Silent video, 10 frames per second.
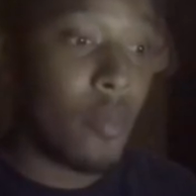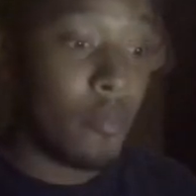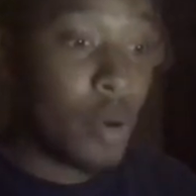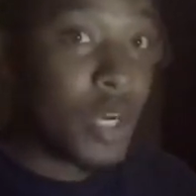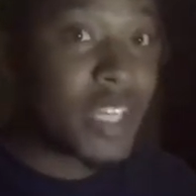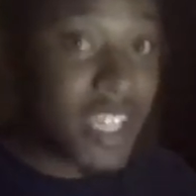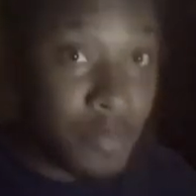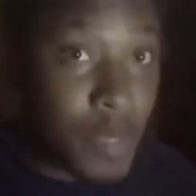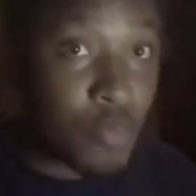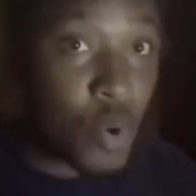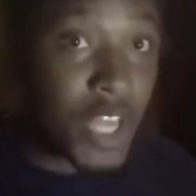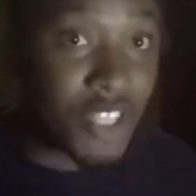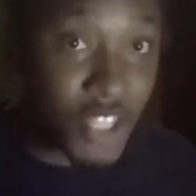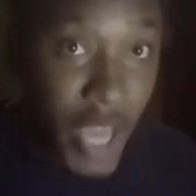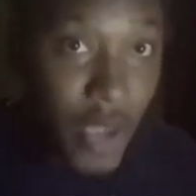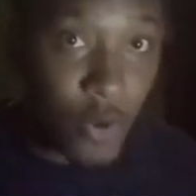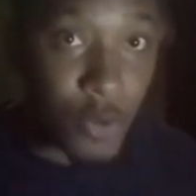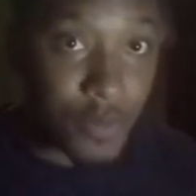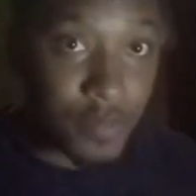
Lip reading: putting these people in jail.